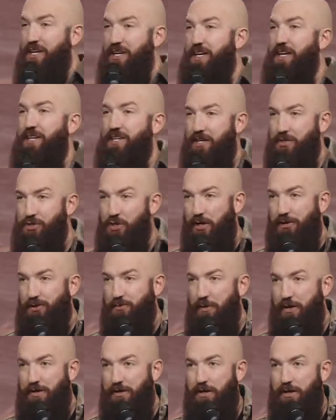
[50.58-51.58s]
need an
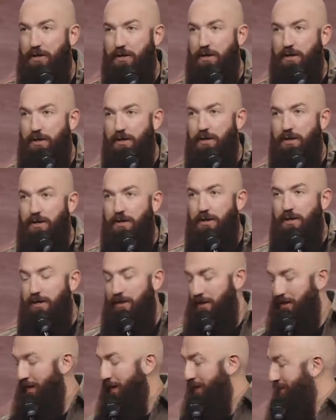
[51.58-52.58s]
adjustment.
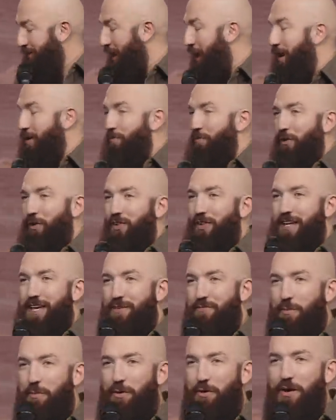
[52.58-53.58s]
It's
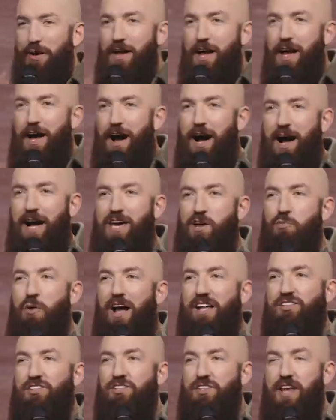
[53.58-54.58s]
unbelievable. Uh, he
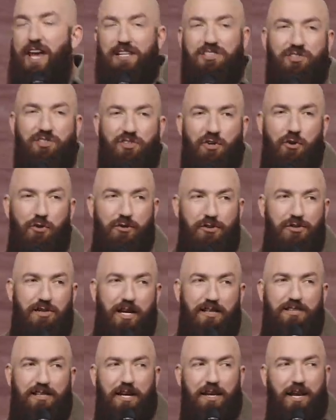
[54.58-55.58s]
rides next Thursday.
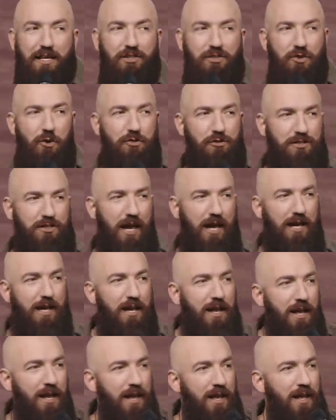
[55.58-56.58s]
Say next Thursday,
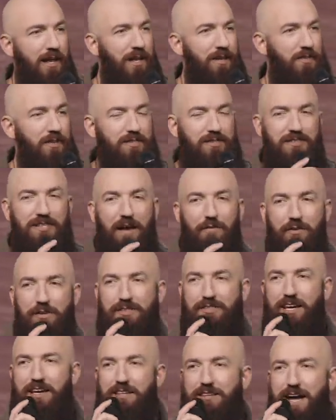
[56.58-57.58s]
the
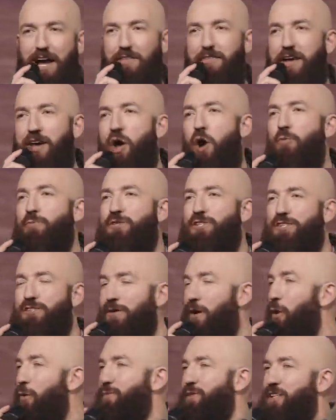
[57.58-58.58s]
17th. I think Hope,
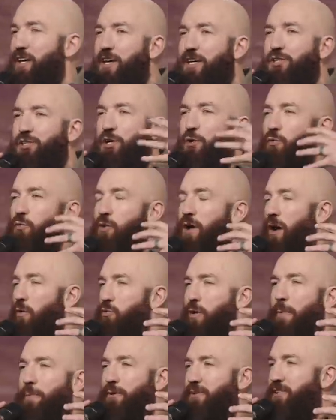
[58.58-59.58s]
Hope City should re- uh,
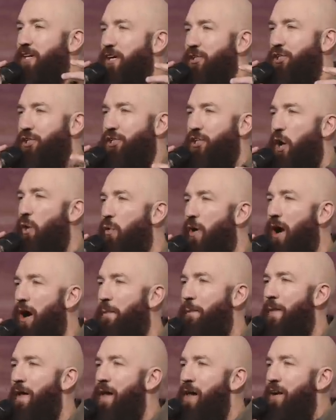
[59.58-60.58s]
represent show
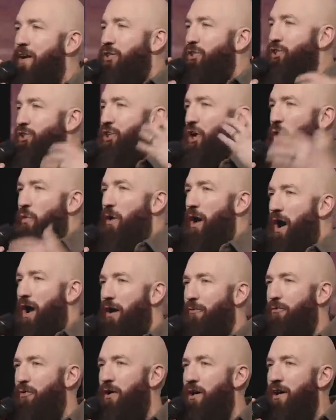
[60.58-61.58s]
up, show
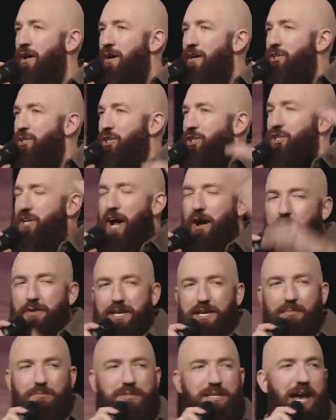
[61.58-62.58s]
off, shout
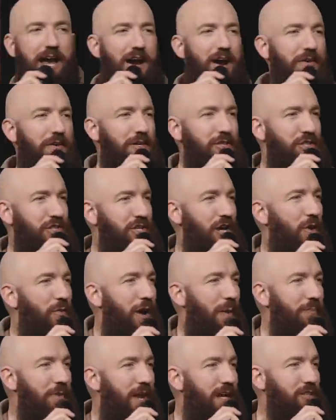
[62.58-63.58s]
him down, and show
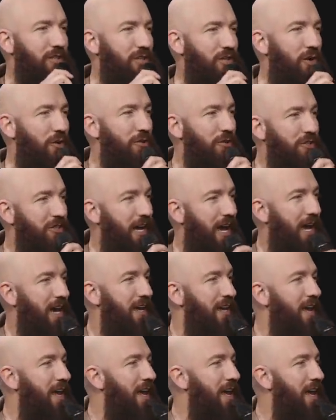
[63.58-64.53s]
up next Thursday